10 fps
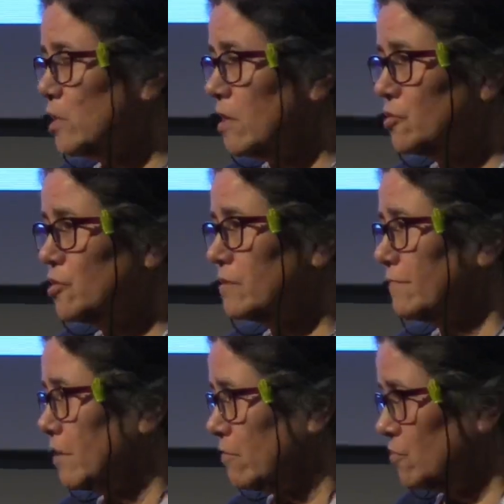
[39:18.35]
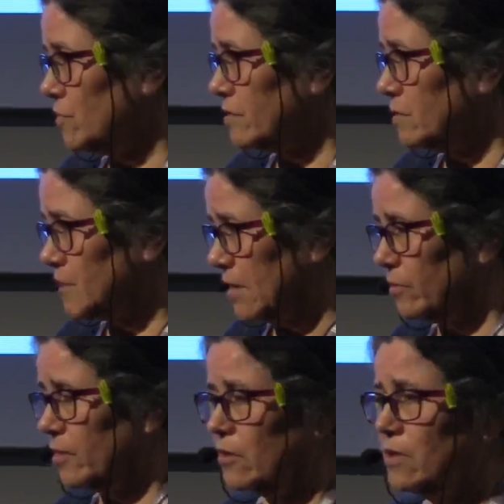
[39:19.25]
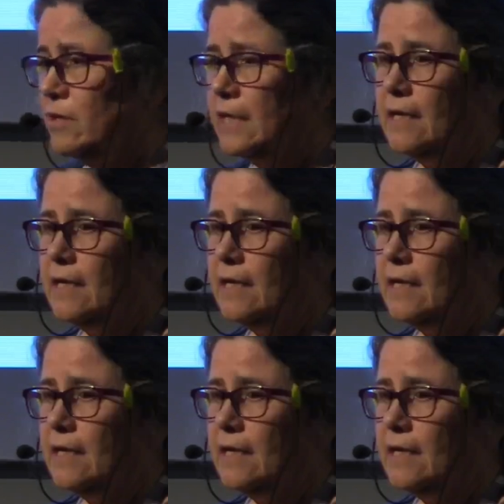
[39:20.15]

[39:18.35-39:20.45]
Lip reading: conscious of the other systems out there.